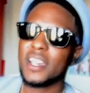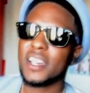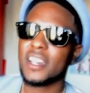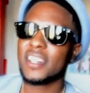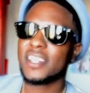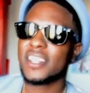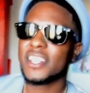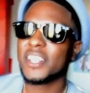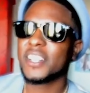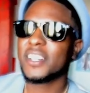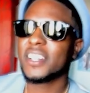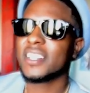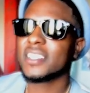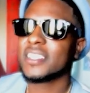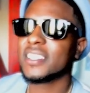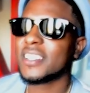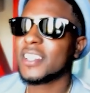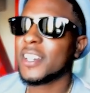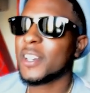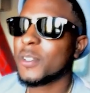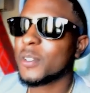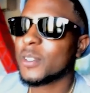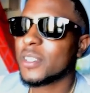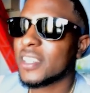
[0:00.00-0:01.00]
at the
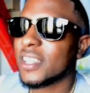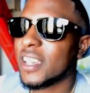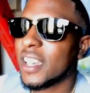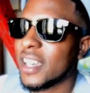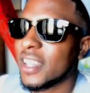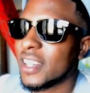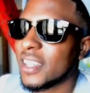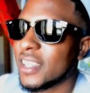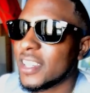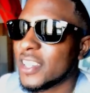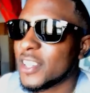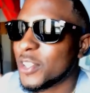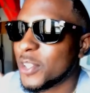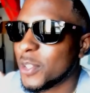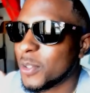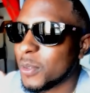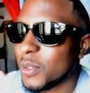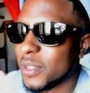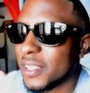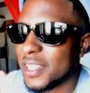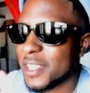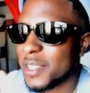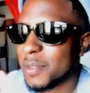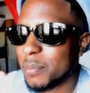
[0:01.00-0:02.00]
COSIGN issue release
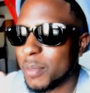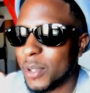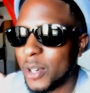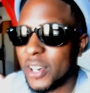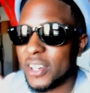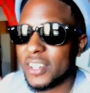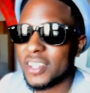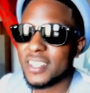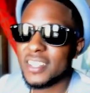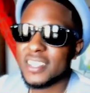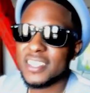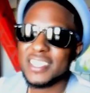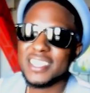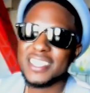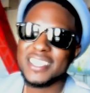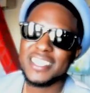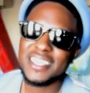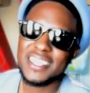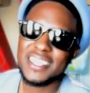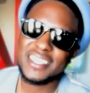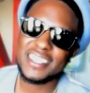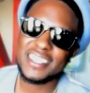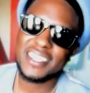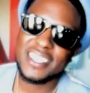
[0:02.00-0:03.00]
party, the 6th
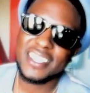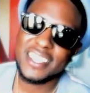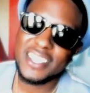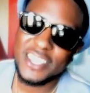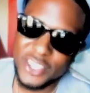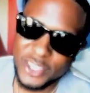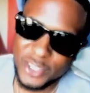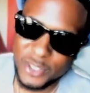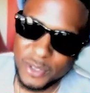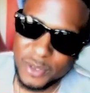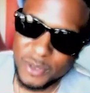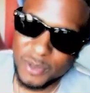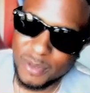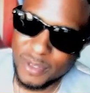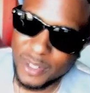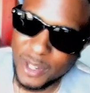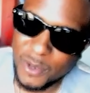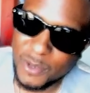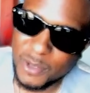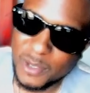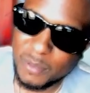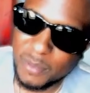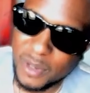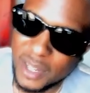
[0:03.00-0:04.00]
issue, hosted by
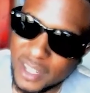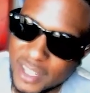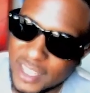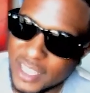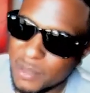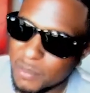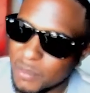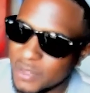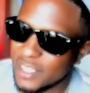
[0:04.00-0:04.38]
Kimmy Couture.